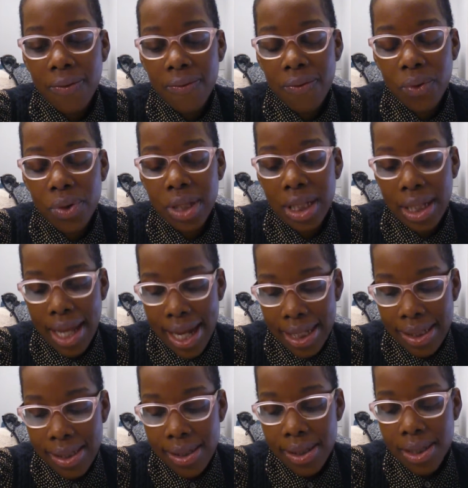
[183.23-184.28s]
for the
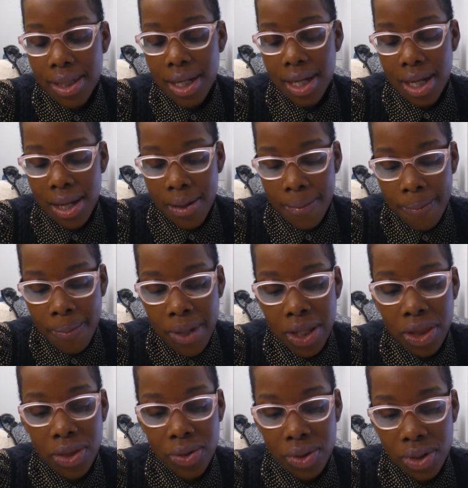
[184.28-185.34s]
last uh,
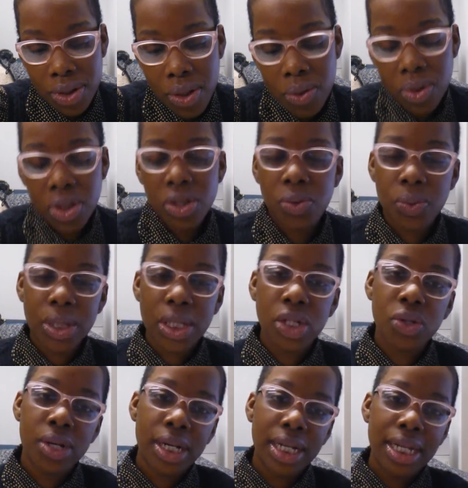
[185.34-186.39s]
month or so, just really
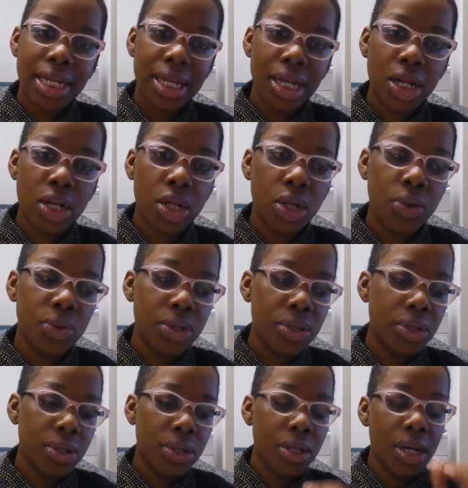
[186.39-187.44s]
trying to get
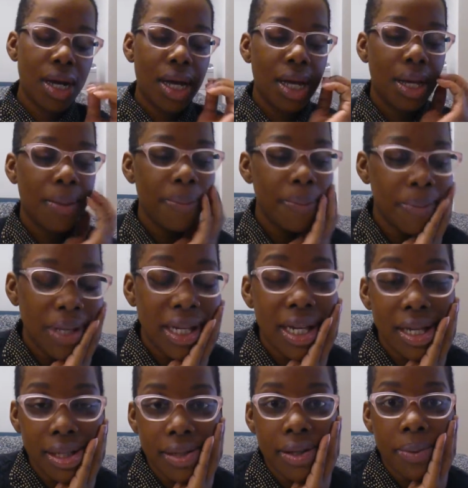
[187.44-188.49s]
closer um,
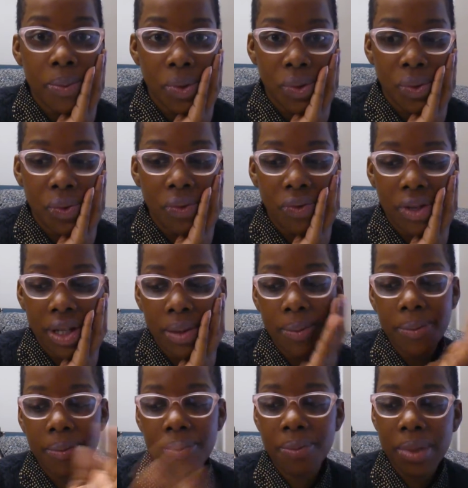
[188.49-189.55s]
because of the move
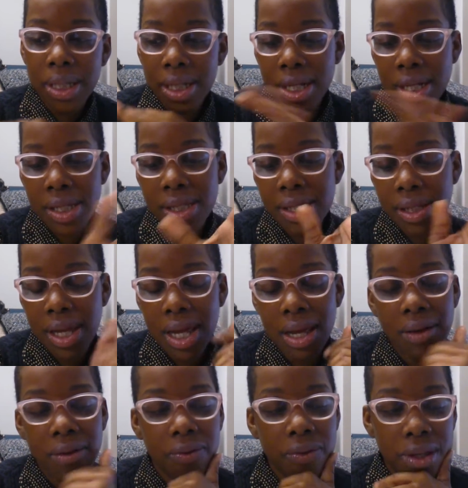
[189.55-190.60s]
and because
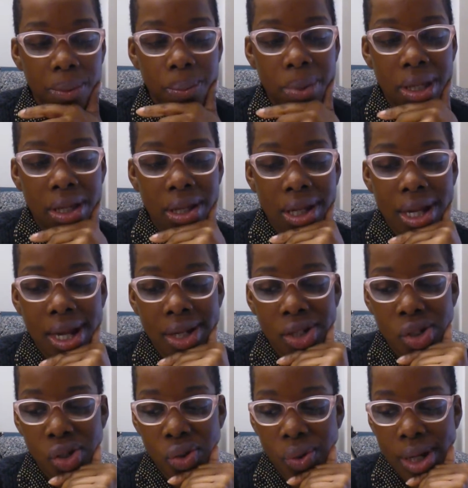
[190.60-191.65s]
of it being kind
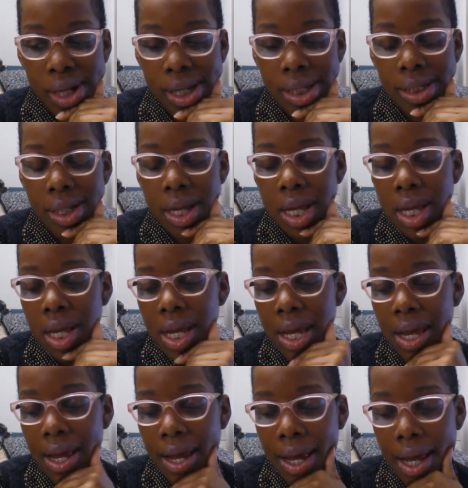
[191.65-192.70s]
of strained.
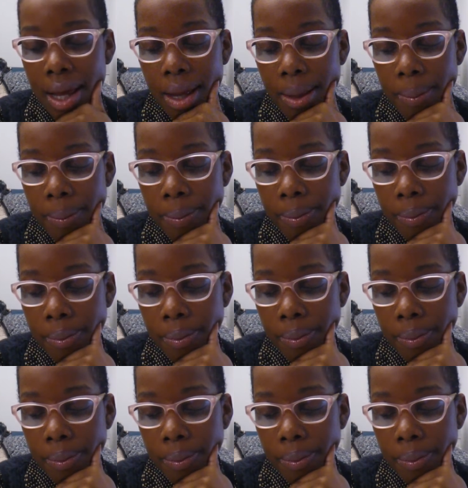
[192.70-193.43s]
Um,